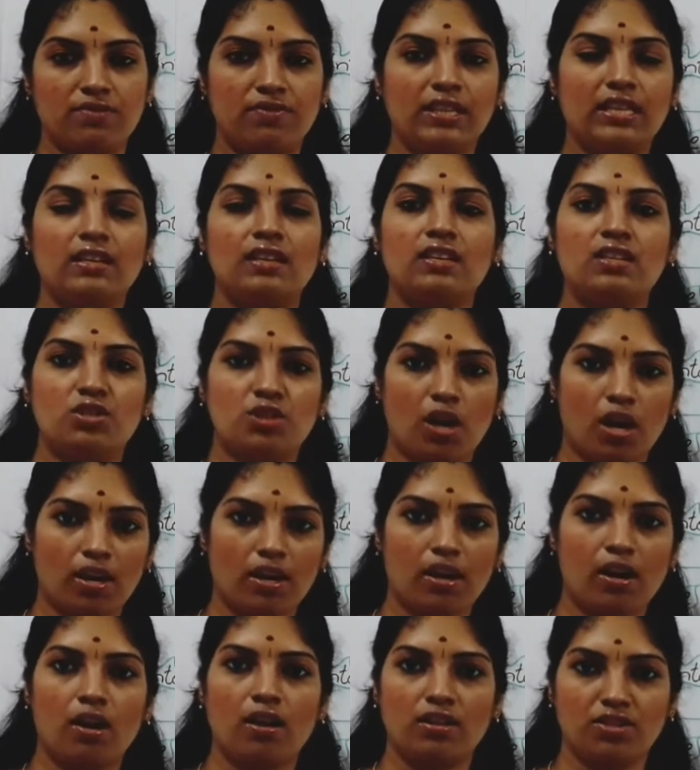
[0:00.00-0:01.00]
within the
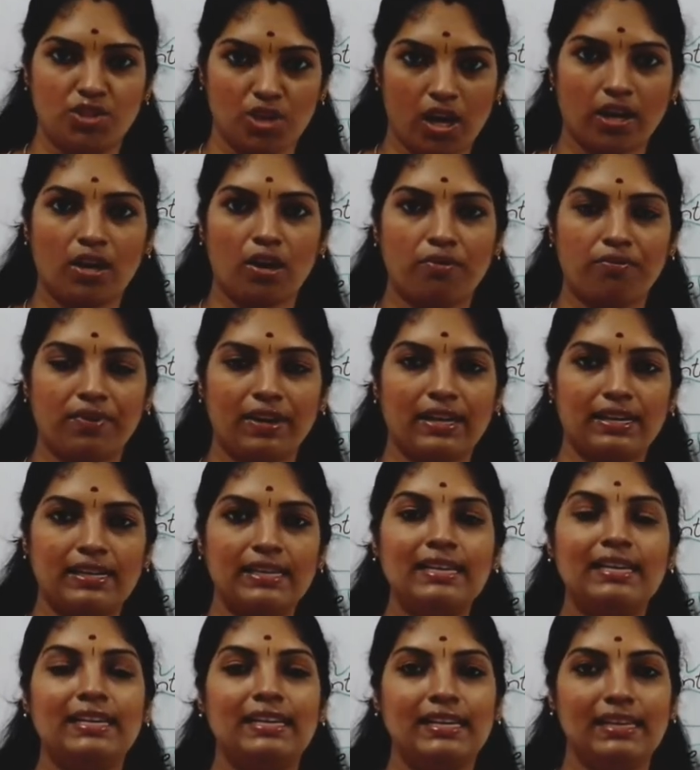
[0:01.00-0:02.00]
geographical
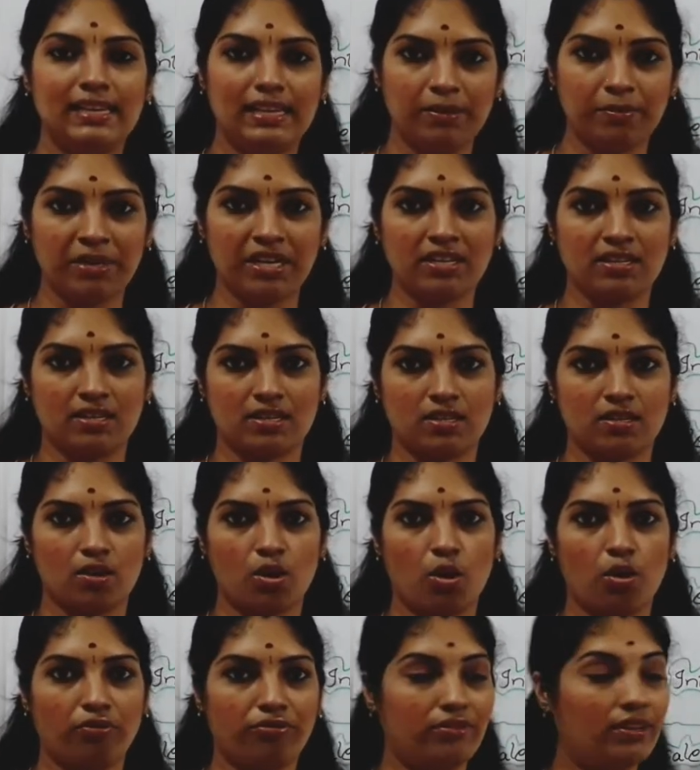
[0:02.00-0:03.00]
limits
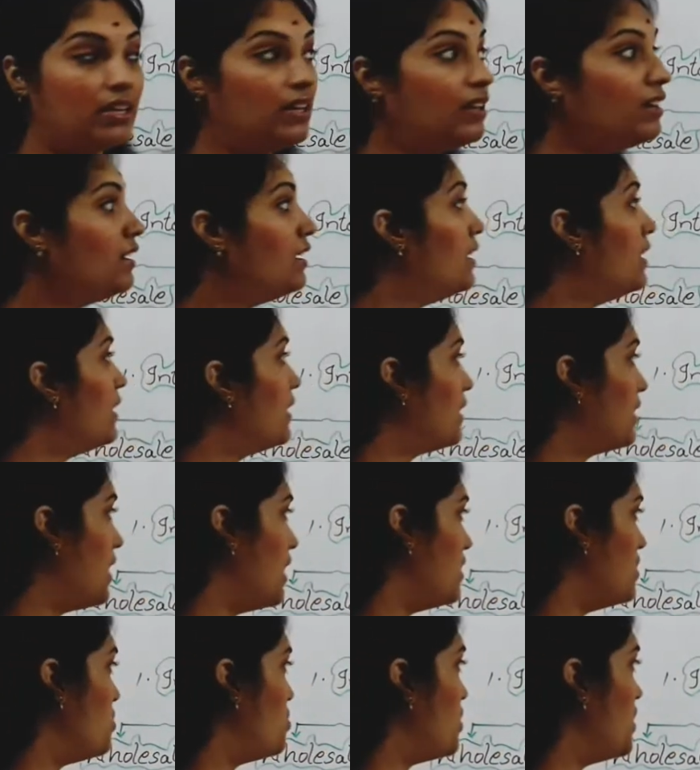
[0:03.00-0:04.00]
of the
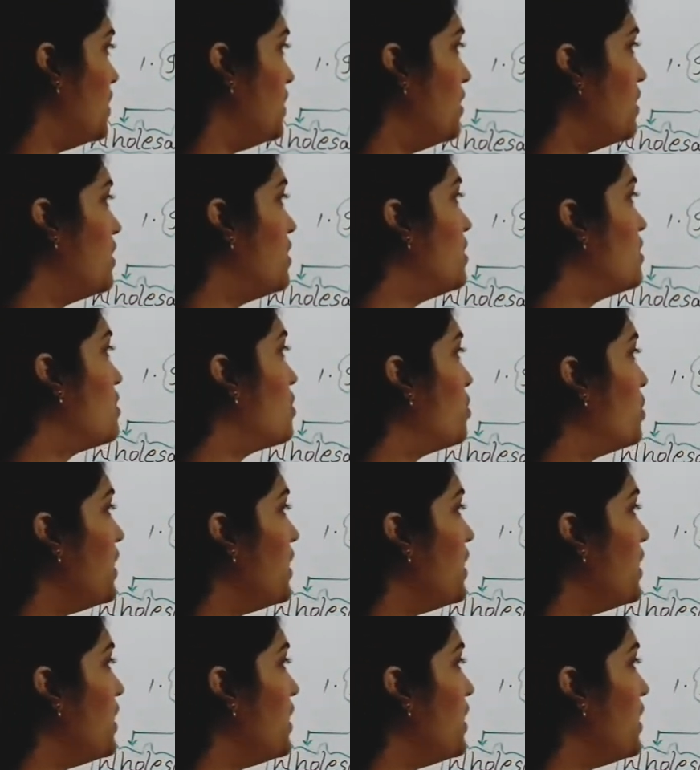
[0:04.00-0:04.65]
country. So,